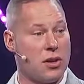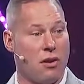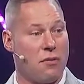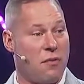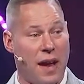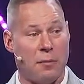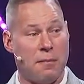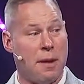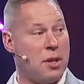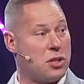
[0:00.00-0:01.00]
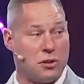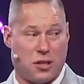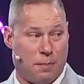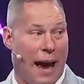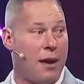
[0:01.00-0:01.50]
your own family. Maybe it's your
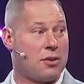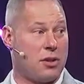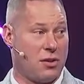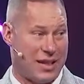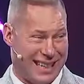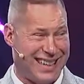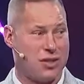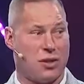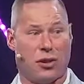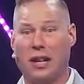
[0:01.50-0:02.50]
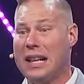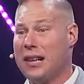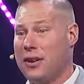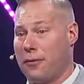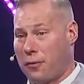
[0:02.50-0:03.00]
spouse or your kids or your
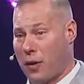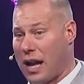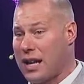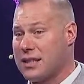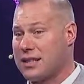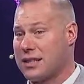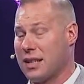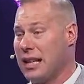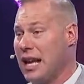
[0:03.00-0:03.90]
friends,